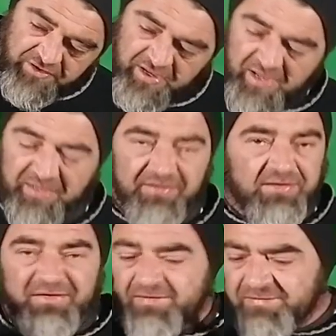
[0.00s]
though,
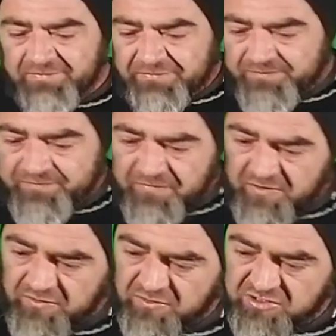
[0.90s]
and
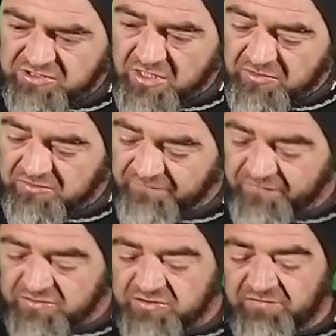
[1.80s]
looks so
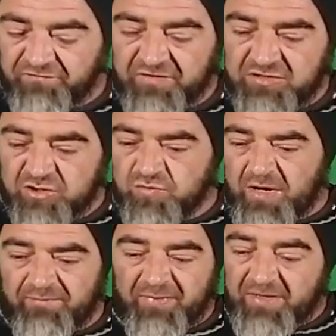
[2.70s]
different to the vintage
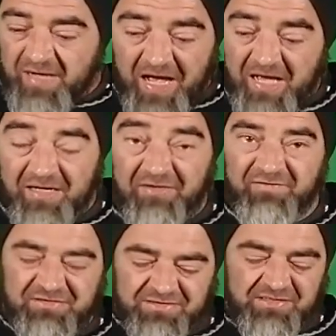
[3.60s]
one. But I
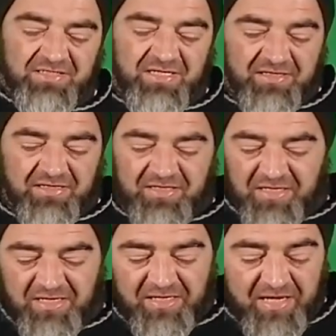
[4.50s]
love it. Uh,
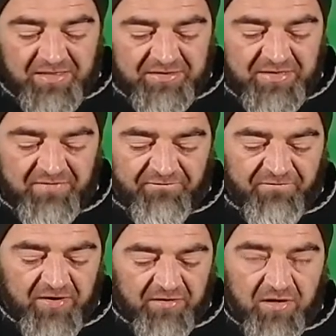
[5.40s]
I like the
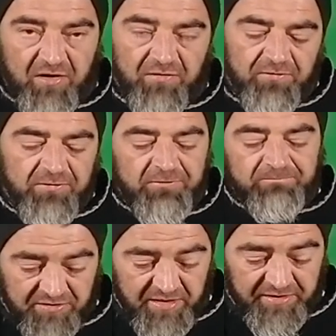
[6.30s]
Funko
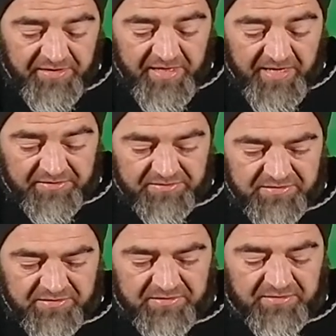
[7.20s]

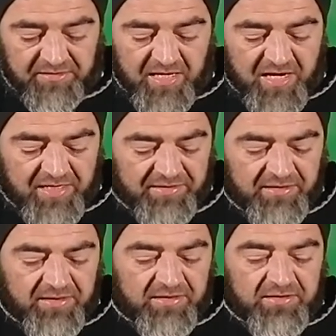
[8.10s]
Thundercat line,